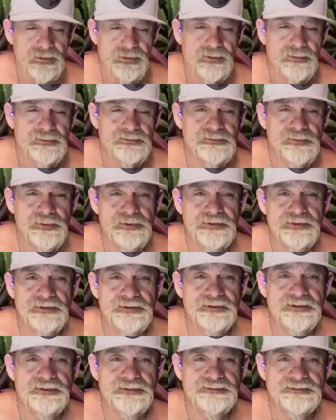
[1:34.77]
I was working
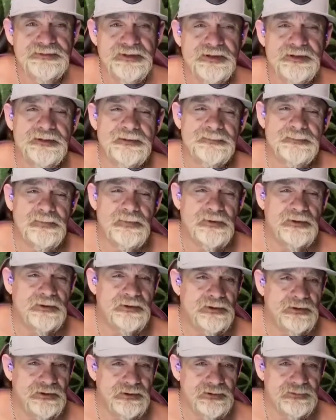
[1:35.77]
in this town,
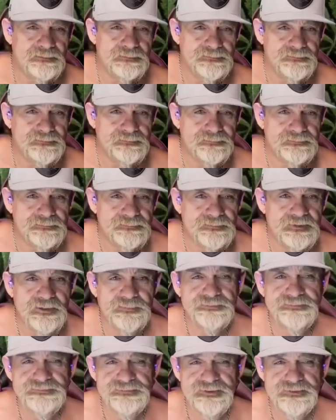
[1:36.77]
a
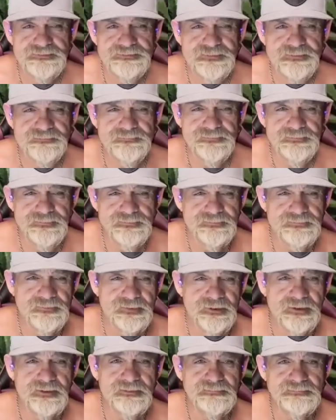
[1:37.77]
couple states over,
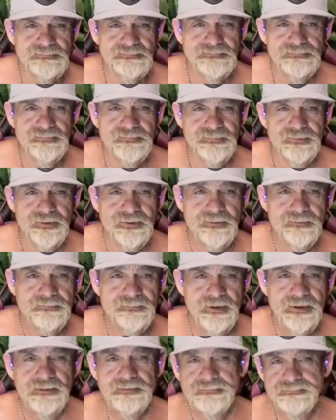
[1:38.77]
out, around,
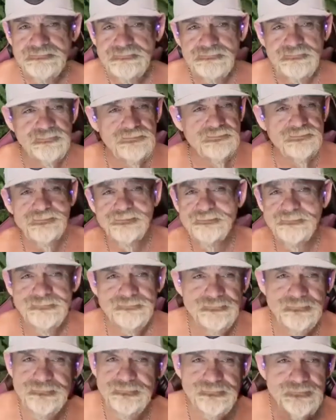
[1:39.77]
down. We wasn't
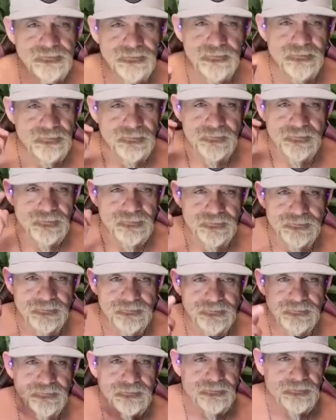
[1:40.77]
nowhere around
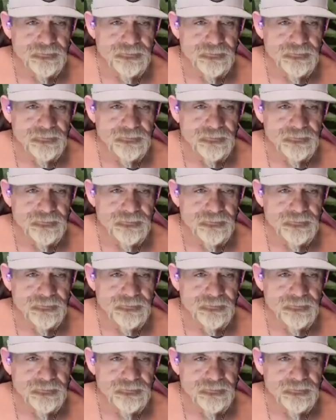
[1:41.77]
here.